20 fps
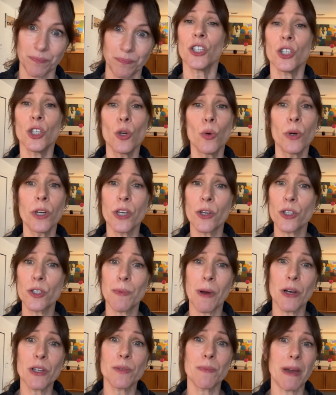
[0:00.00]
You or your
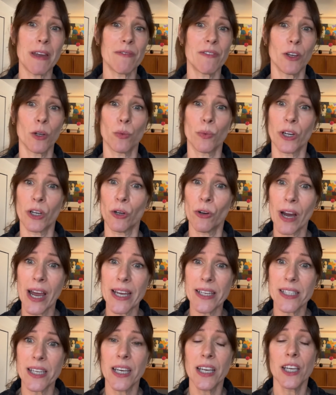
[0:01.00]
spouse might feel
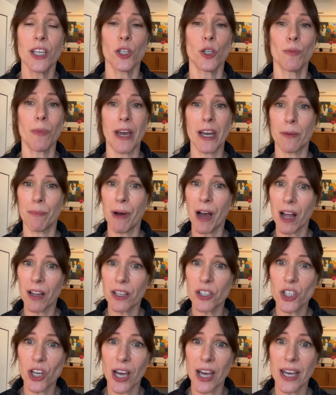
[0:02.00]
regret, you might
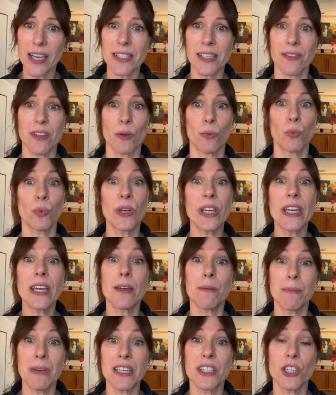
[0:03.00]
apologize and then
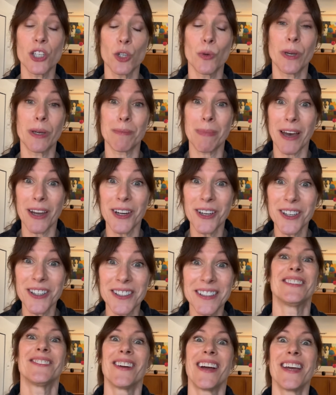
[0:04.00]
recommit to doing better,
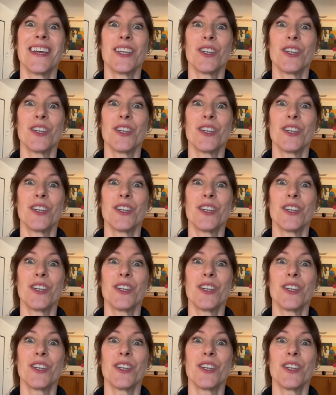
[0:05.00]
right?